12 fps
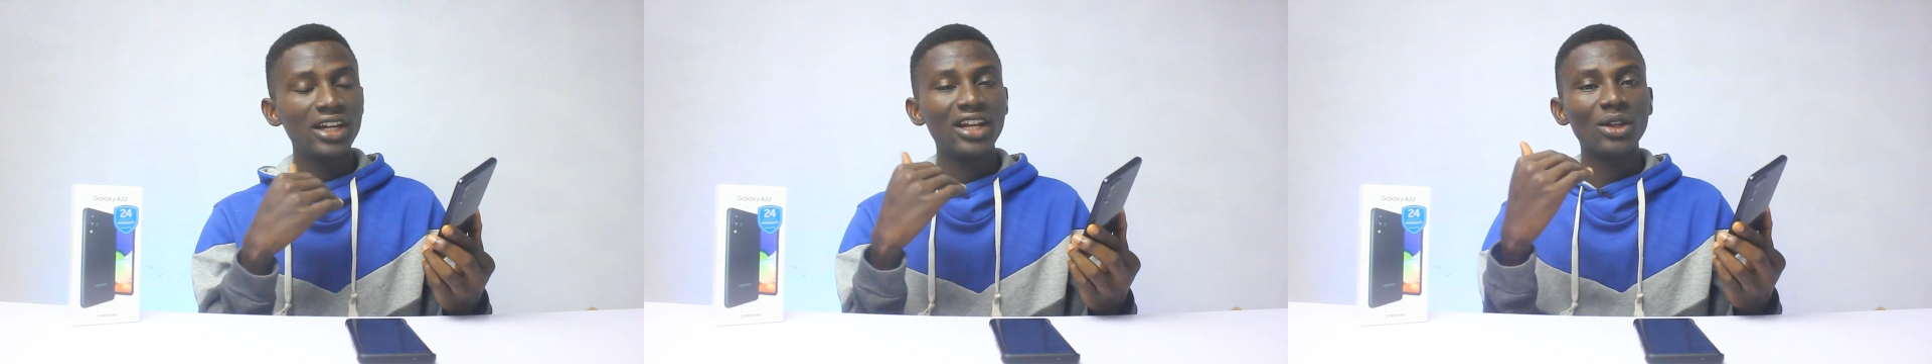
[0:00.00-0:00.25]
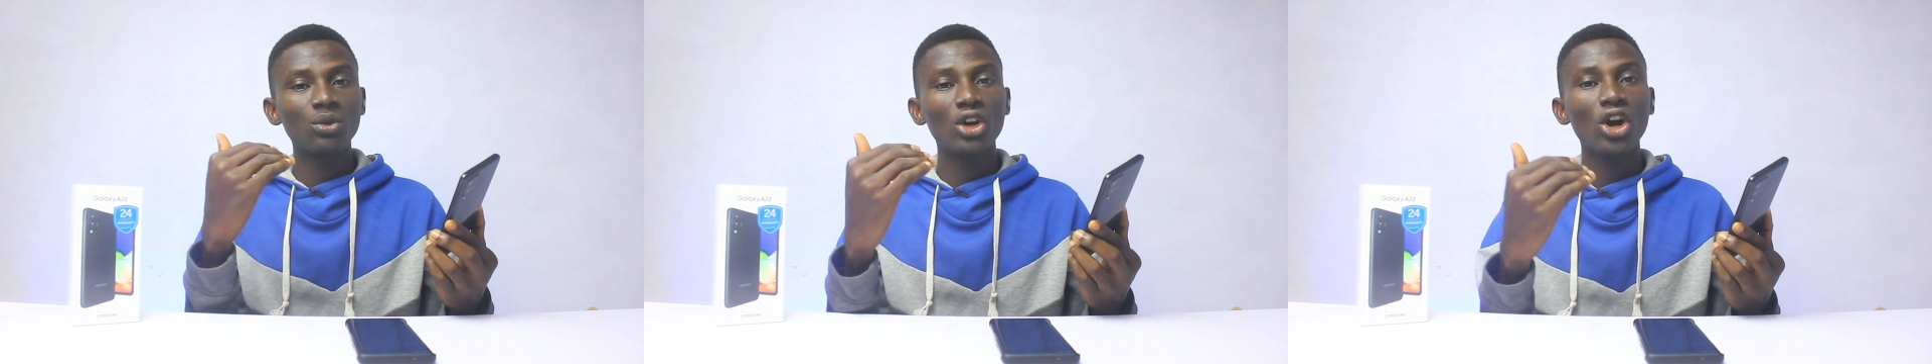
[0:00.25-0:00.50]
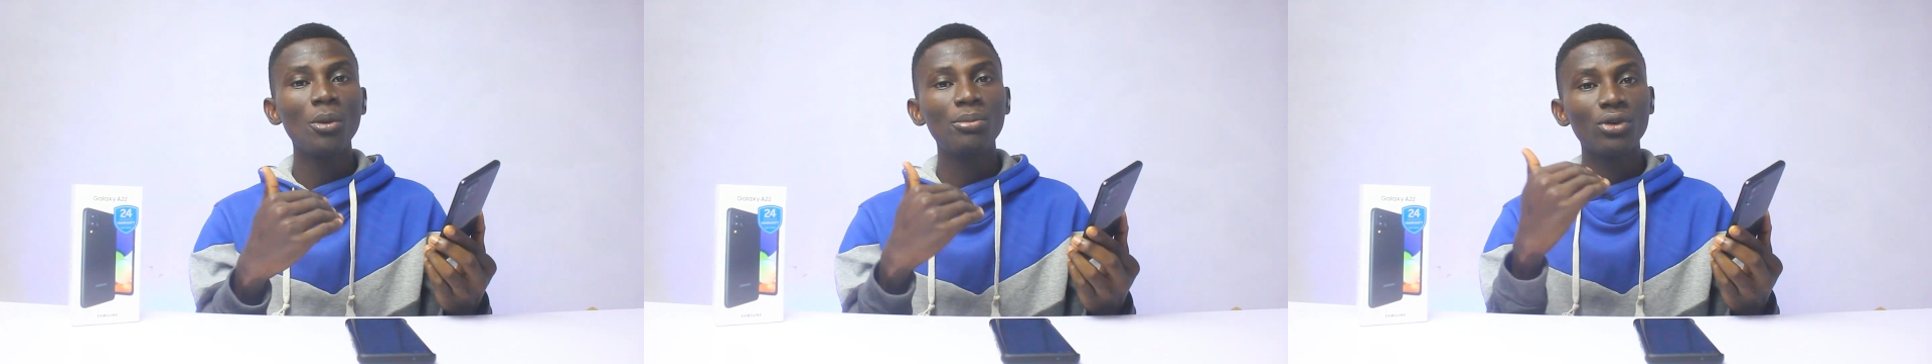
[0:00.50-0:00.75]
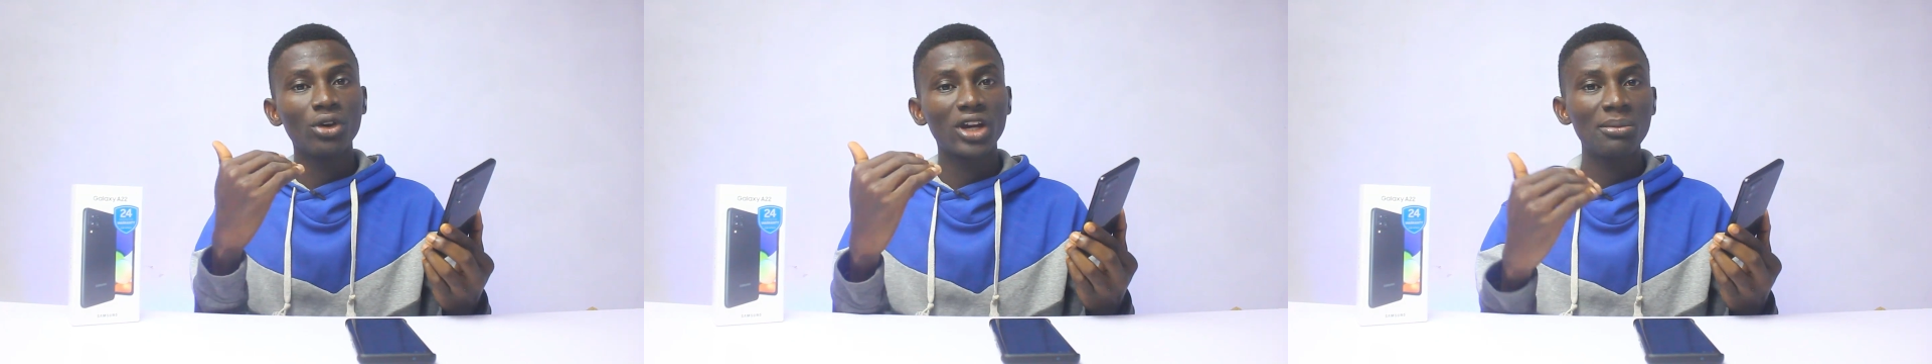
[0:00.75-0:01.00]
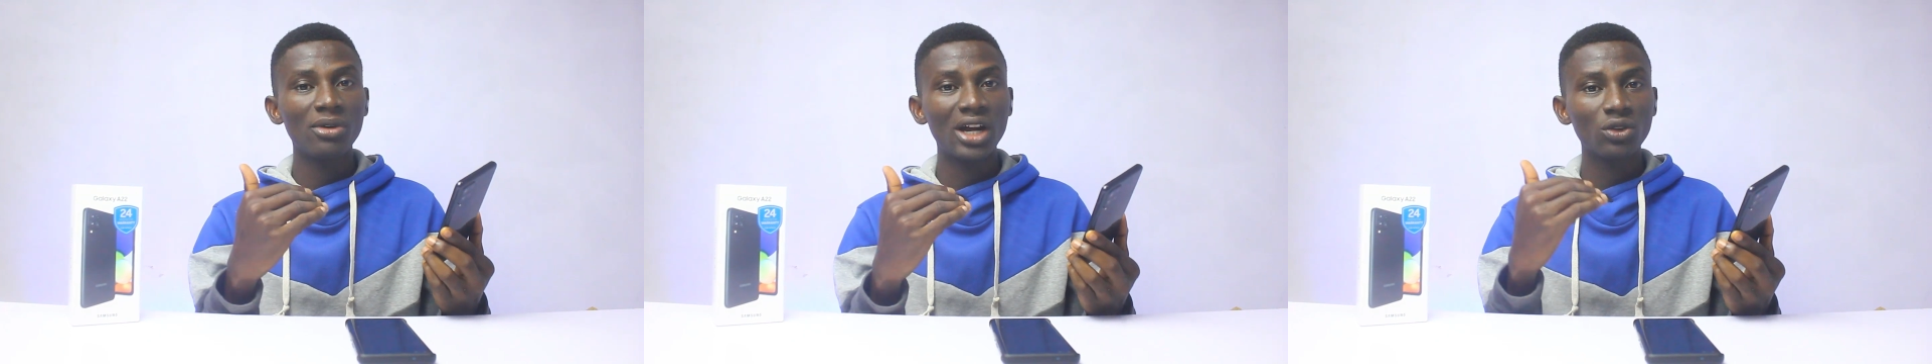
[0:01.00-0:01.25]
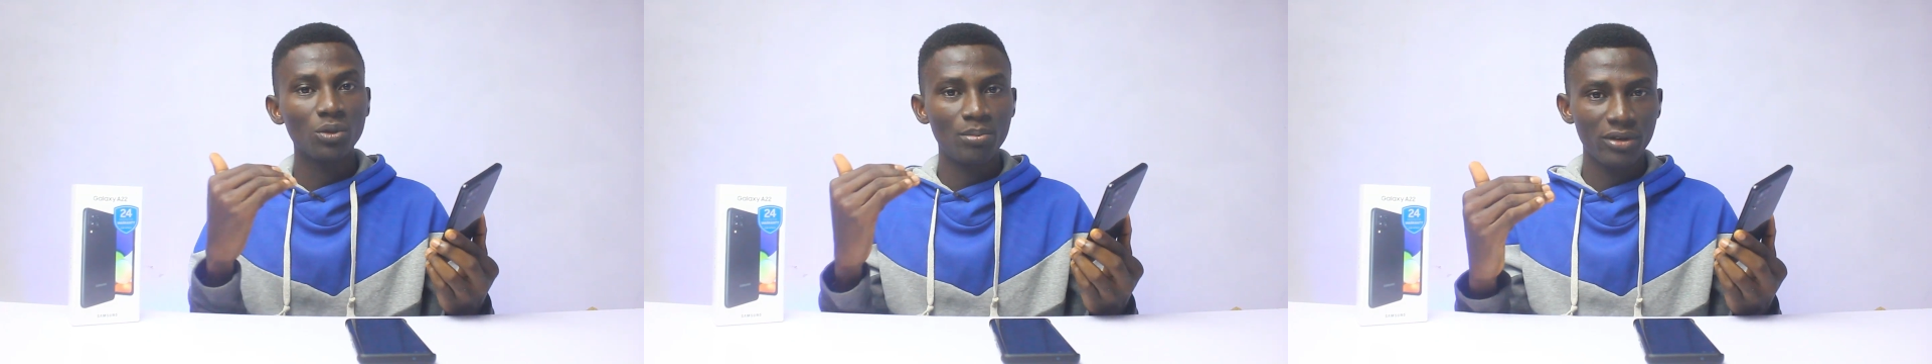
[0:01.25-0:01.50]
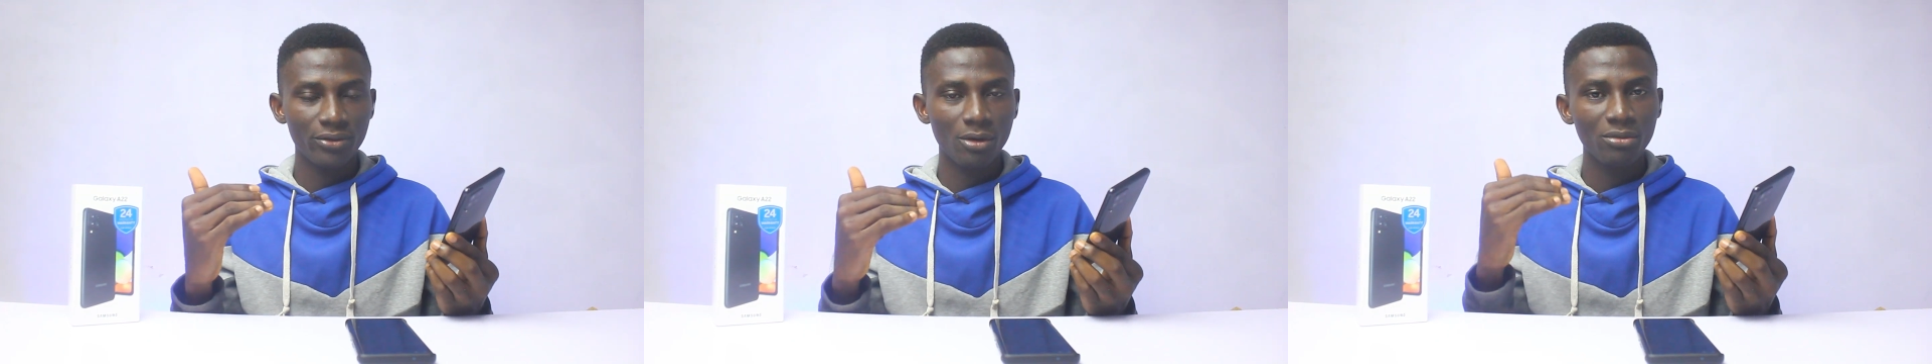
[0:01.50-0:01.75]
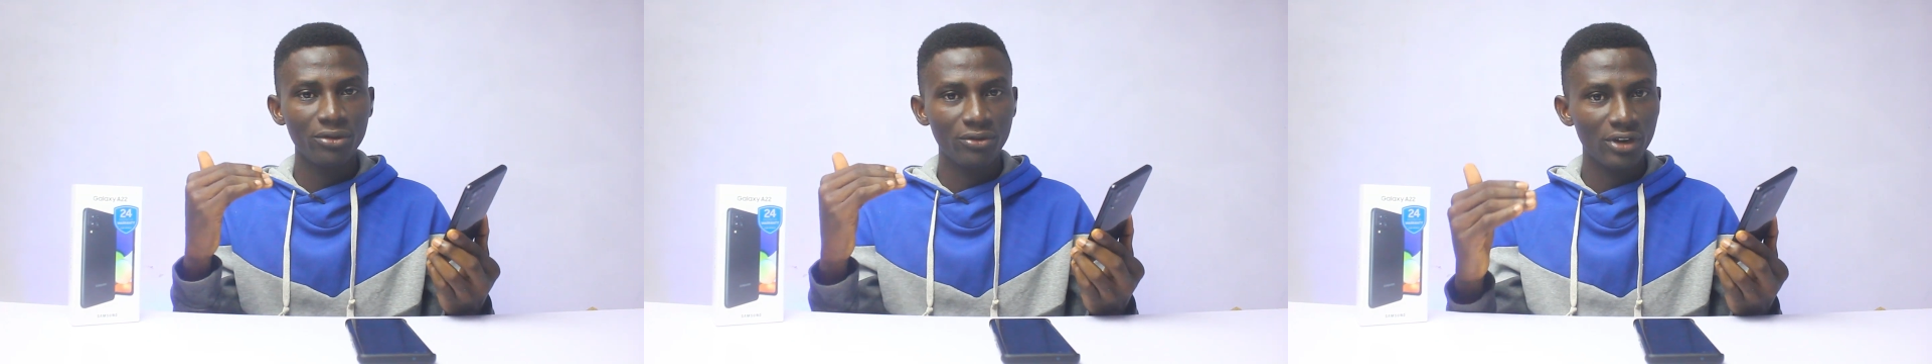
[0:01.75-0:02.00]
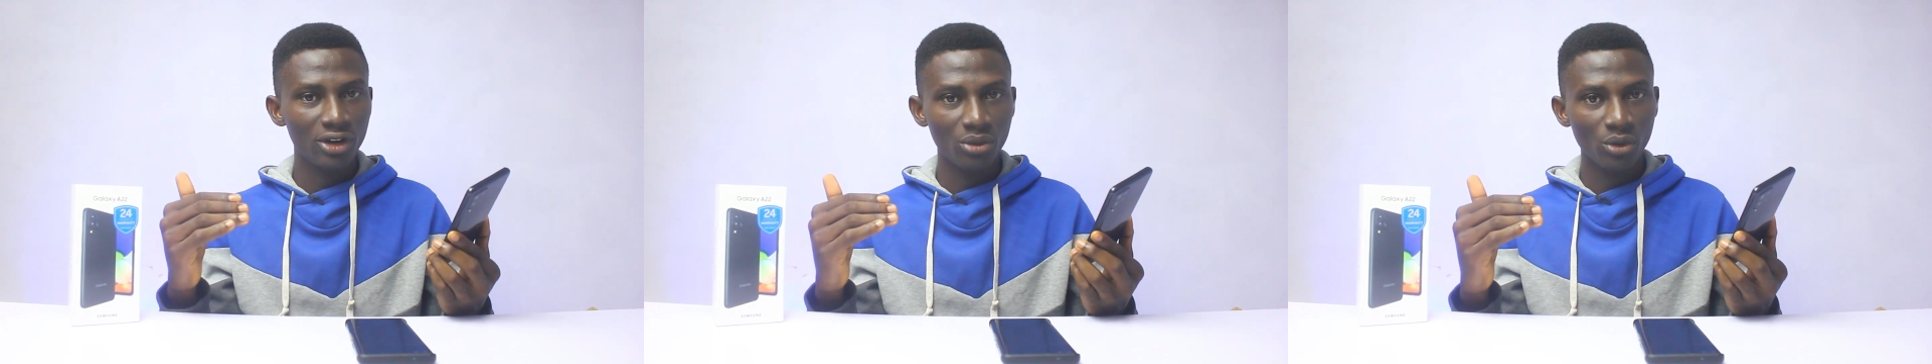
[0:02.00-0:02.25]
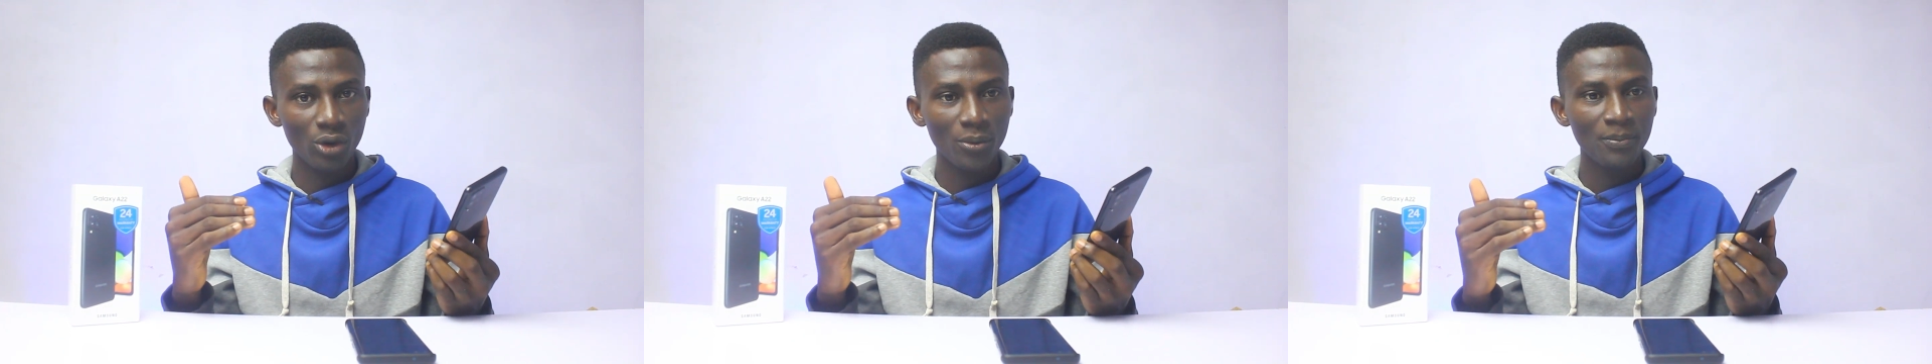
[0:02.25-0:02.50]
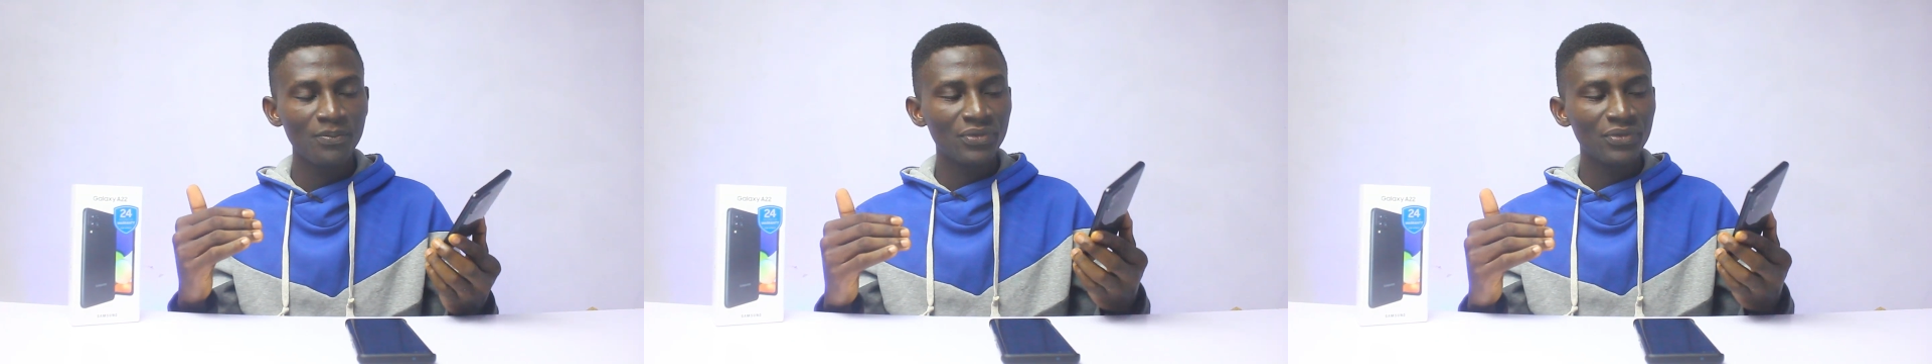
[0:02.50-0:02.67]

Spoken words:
that will help your camera to perform very well.